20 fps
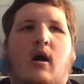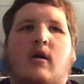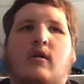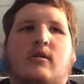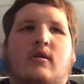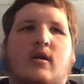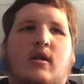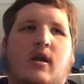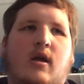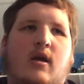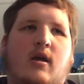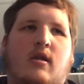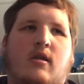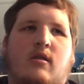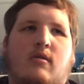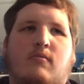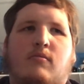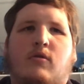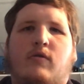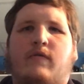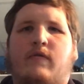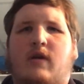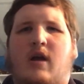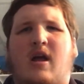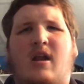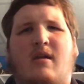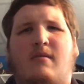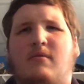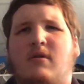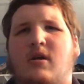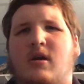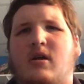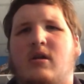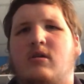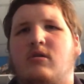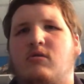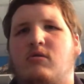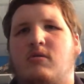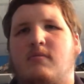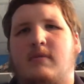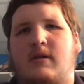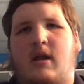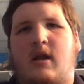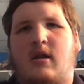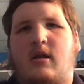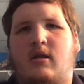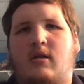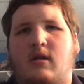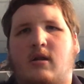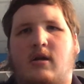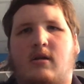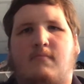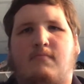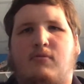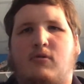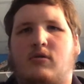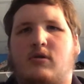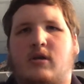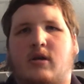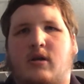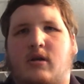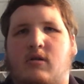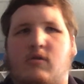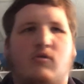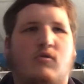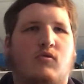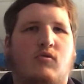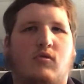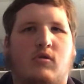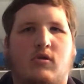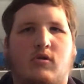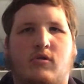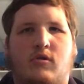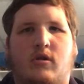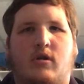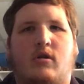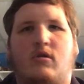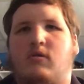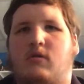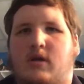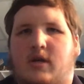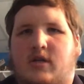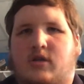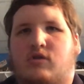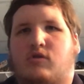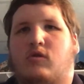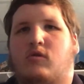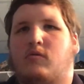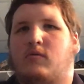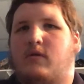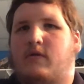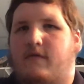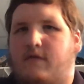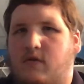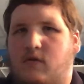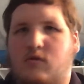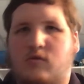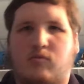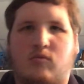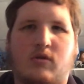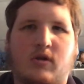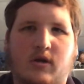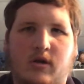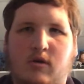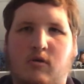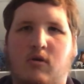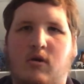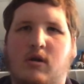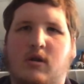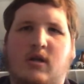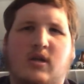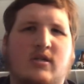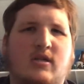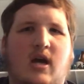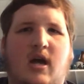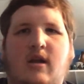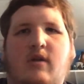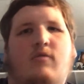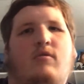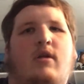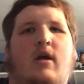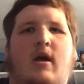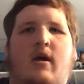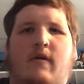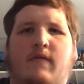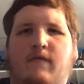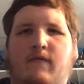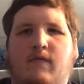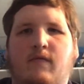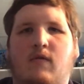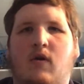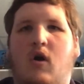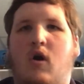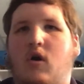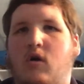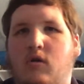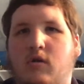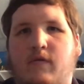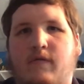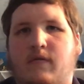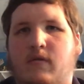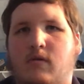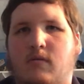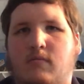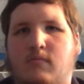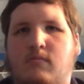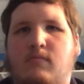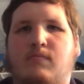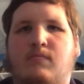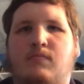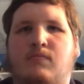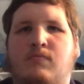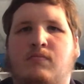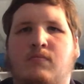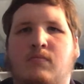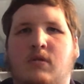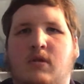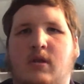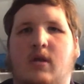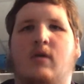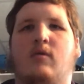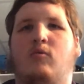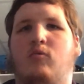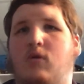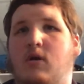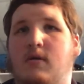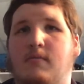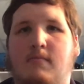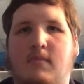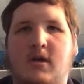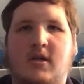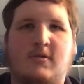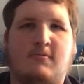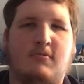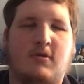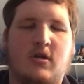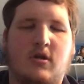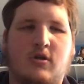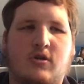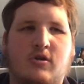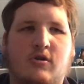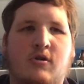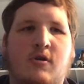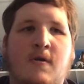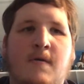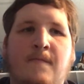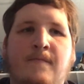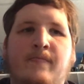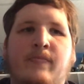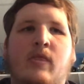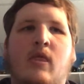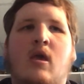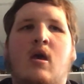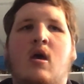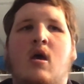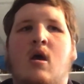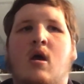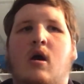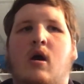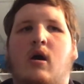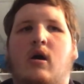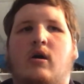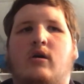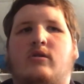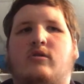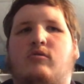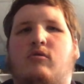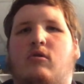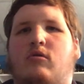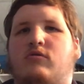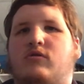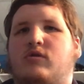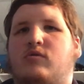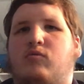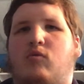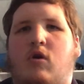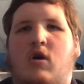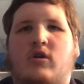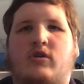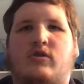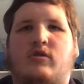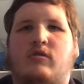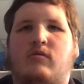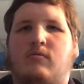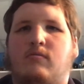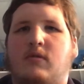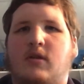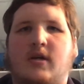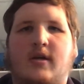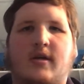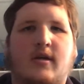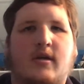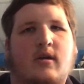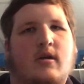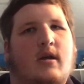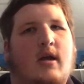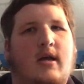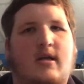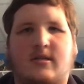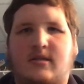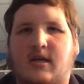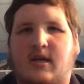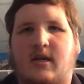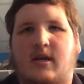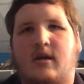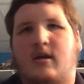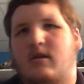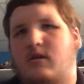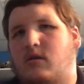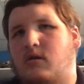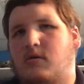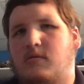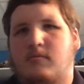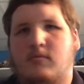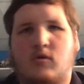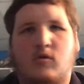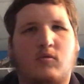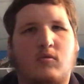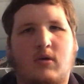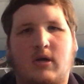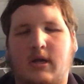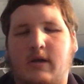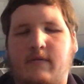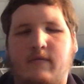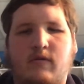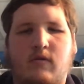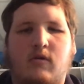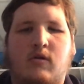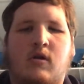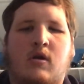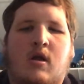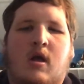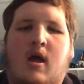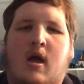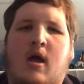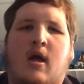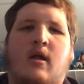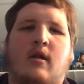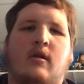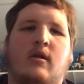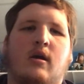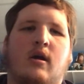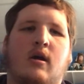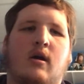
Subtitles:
today the movie, and I'm not going to do them in any like particular order, you know, like start with the first one and go on, because I don't have all of them that won Best Picture, so I'll just watch them like as I get them or whatever, and